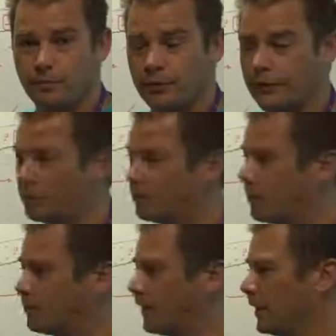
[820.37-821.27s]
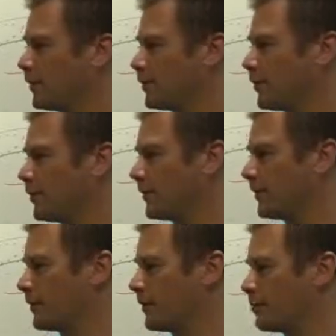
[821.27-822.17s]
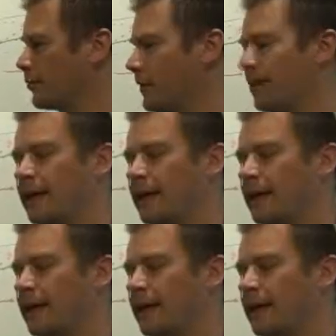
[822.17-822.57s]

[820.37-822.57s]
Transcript: We've got populations that have spread